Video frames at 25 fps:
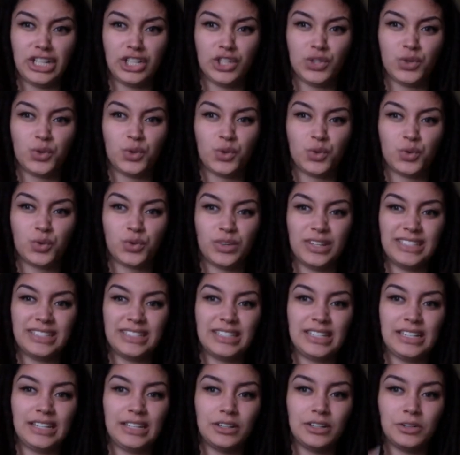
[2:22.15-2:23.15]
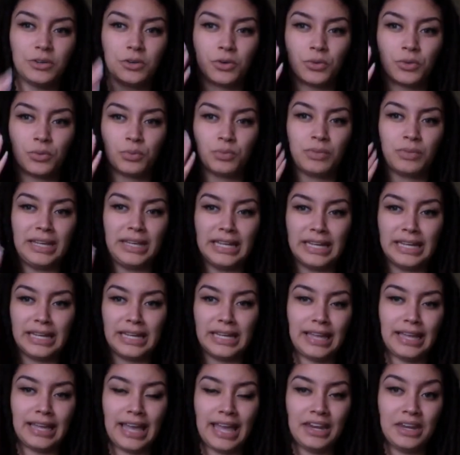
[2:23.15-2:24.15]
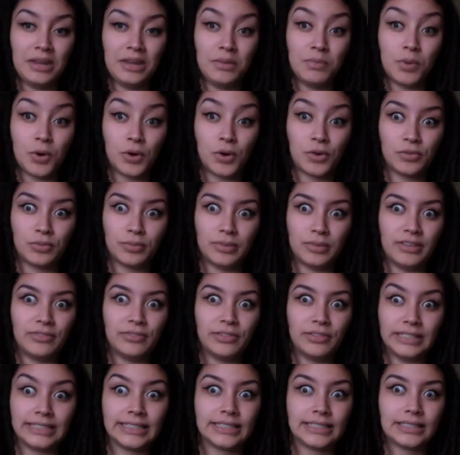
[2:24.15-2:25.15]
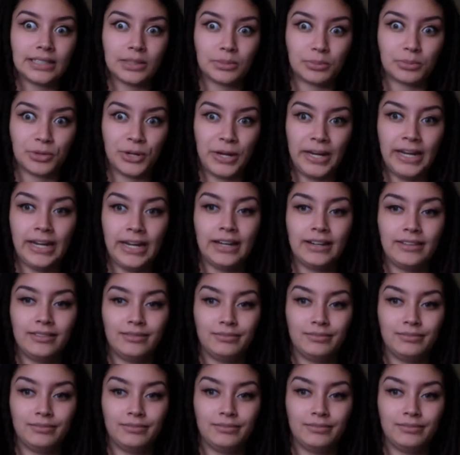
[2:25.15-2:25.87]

greasy or making any part of me feel slippery.